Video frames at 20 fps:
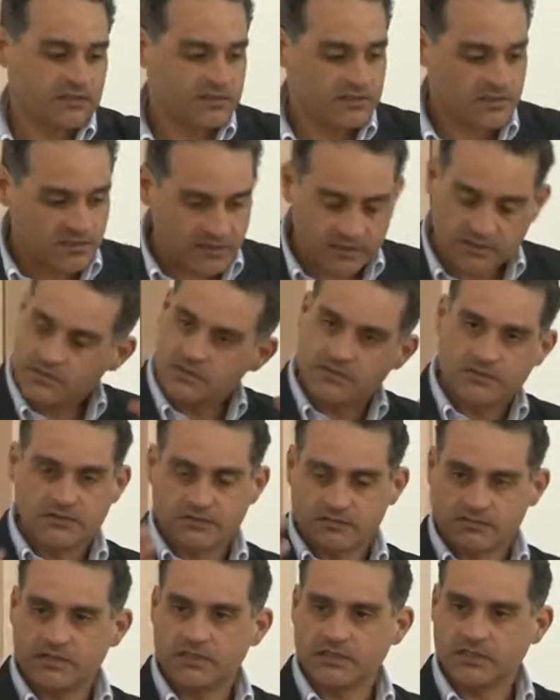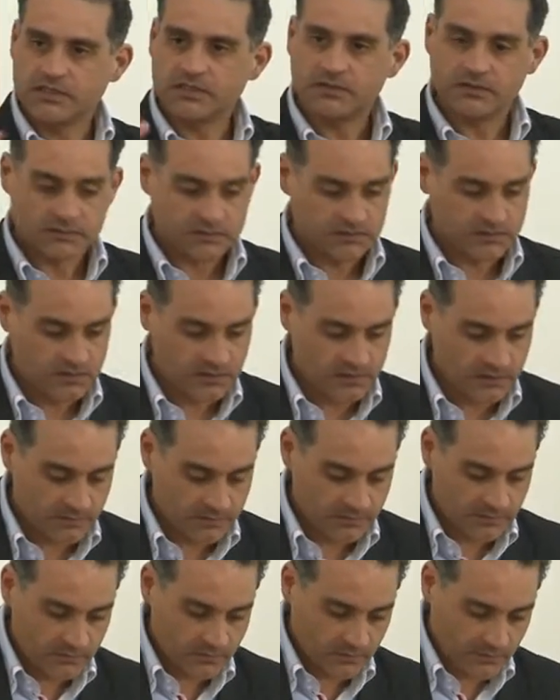It's going to really
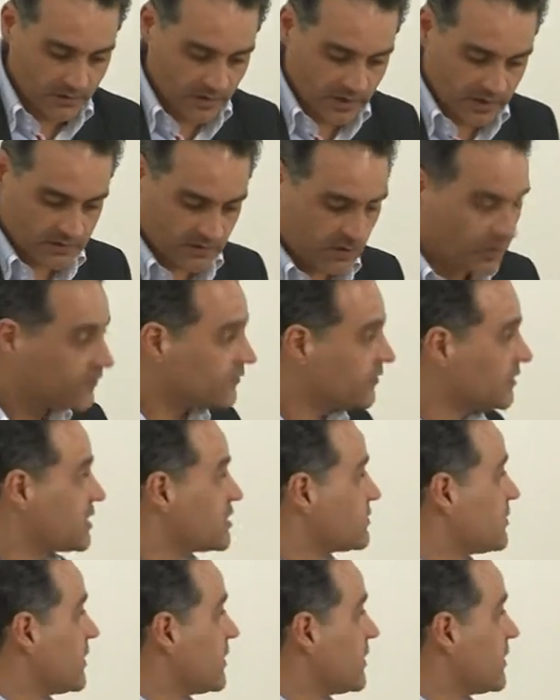come as often as